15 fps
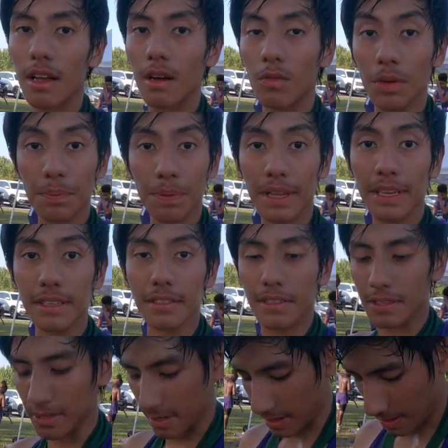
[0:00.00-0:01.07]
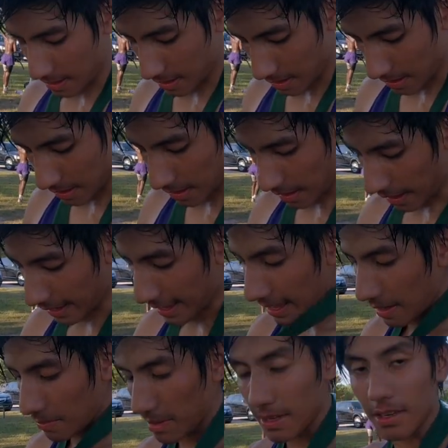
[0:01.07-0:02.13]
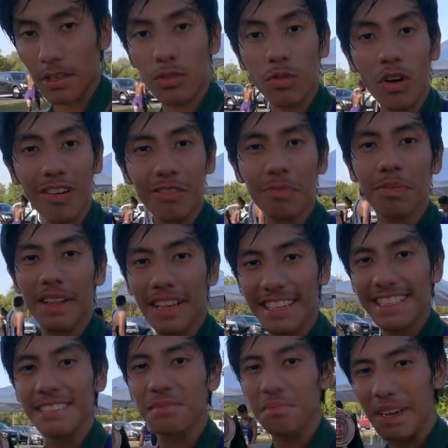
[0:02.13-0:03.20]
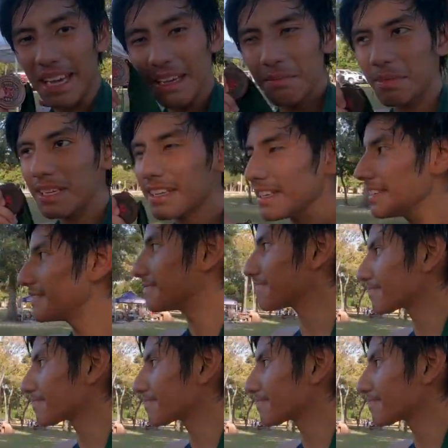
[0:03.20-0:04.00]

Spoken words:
we placed. I came in 12th place, baby.